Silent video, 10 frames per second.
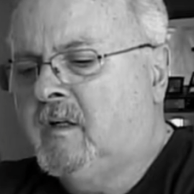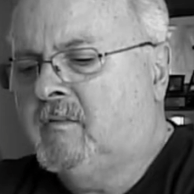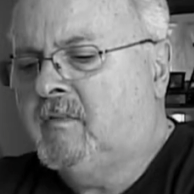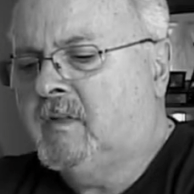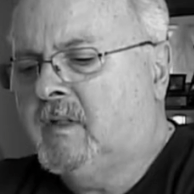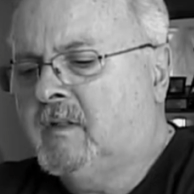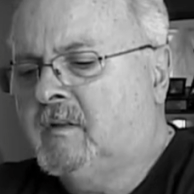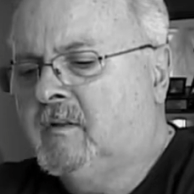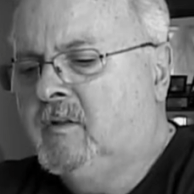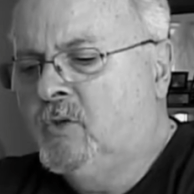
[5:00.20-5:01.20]
of
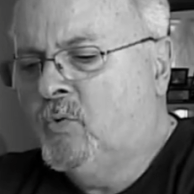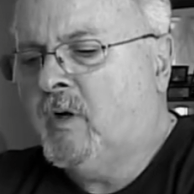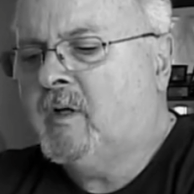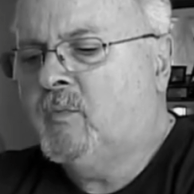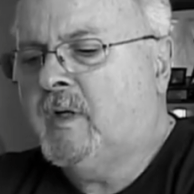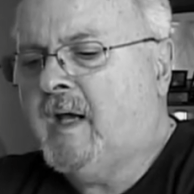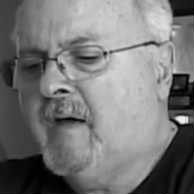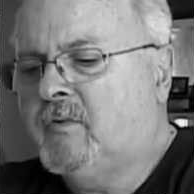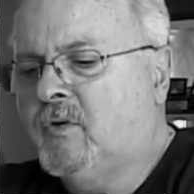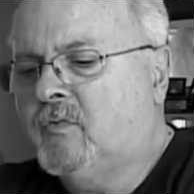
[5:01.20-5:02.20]
Newark and what
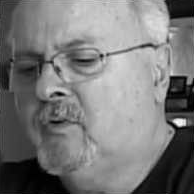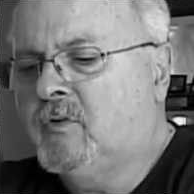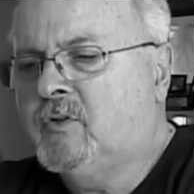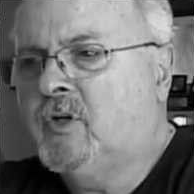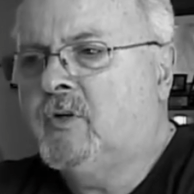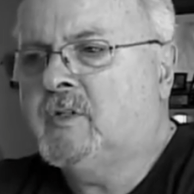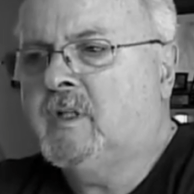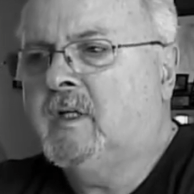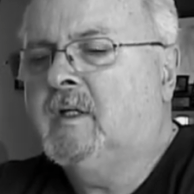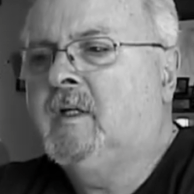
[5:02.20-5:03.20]
have you over in New
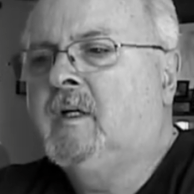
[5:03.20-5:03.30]
Jersey.